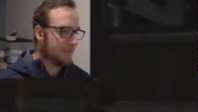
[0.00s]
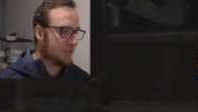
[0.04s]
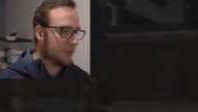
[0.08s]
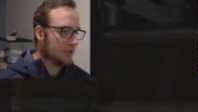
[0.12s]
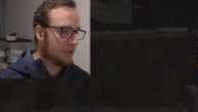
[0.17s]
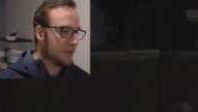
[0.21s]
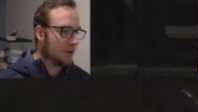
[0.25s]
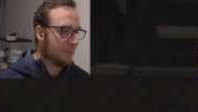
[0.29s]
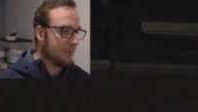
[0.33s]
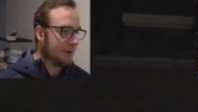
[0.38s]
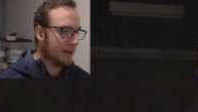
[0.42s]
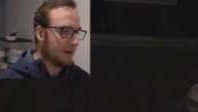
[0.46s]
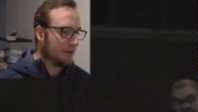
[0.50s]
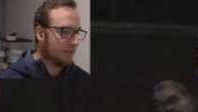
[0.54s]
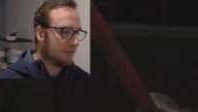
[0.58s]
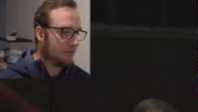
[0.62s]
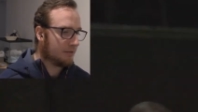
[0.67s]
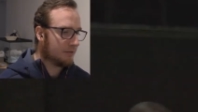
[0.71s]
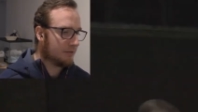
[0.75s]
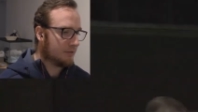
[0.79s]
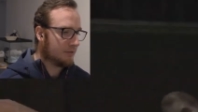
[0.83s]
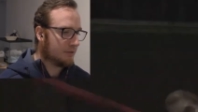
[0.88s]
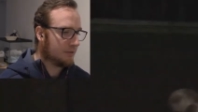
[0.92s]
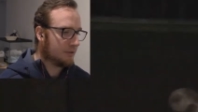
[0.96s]
Come
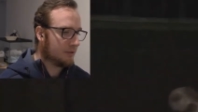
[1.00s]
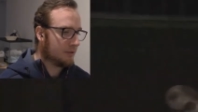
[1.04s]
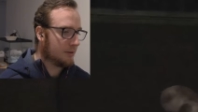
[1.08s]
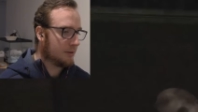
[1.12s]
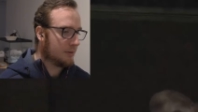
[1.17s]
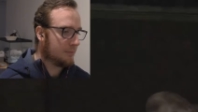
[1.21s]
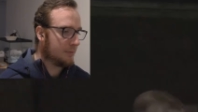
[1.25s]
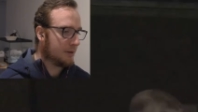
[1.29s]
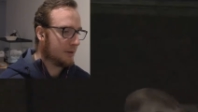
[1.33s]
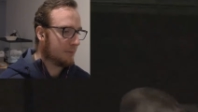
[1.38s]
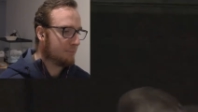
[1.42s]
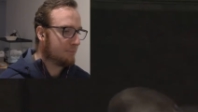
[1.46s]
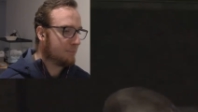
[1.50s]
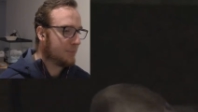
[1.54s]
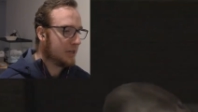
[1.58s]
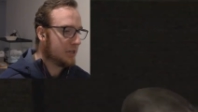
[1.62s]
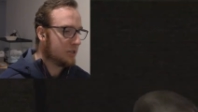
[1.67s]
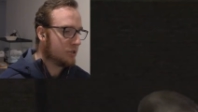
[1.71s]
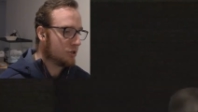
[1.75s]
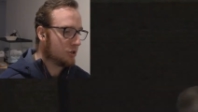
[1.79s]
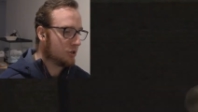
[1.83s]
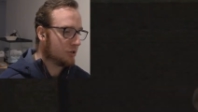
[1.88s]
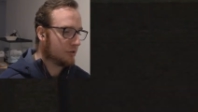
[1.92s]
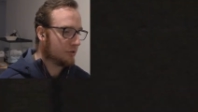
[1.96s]
here. I'm gonna
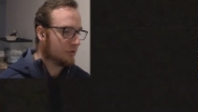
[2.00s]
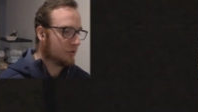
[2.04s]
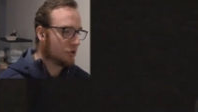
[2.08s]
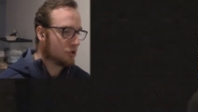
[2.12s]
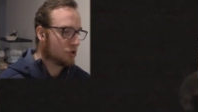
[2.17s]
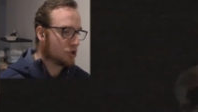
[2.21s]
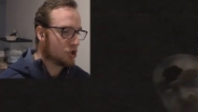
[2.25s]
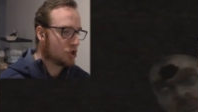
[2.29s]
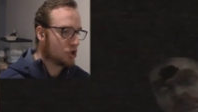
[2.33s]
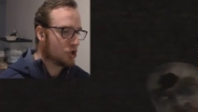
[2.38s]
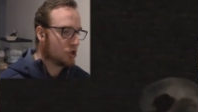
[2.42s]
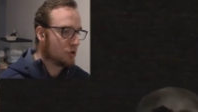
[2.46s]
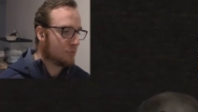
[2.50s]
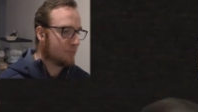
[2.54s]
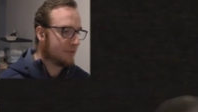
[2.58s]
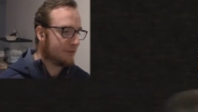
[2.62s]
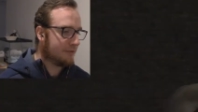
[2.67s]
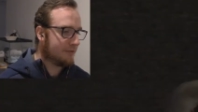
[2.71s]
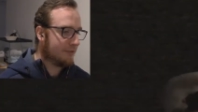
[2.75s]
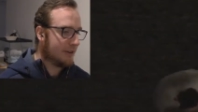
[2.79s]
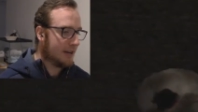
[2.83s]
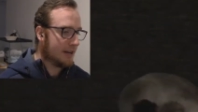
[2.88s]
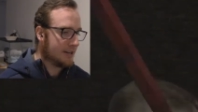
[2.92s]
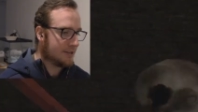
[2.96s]
beat you in your stupid
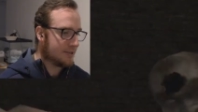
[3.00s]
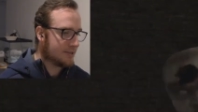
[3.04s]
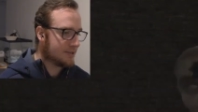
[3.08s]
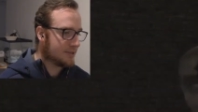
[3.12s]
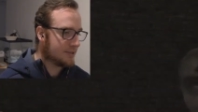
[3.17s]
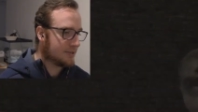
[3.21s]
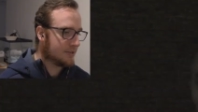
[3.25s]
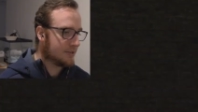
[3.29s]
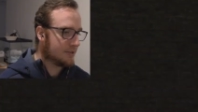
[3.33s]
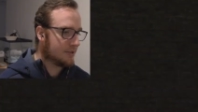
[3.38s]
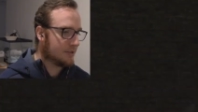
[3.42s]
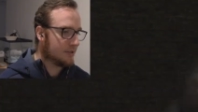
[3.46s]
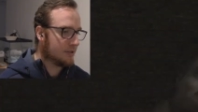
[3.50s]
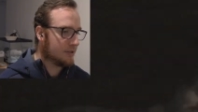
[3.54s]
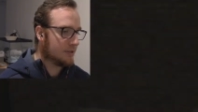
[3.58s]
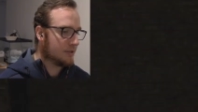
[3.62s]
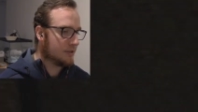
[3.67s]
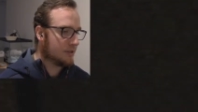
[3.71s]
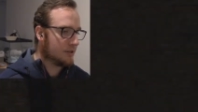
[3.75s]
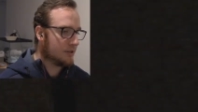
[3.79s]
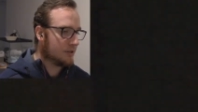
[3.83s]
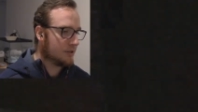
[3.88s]
face. I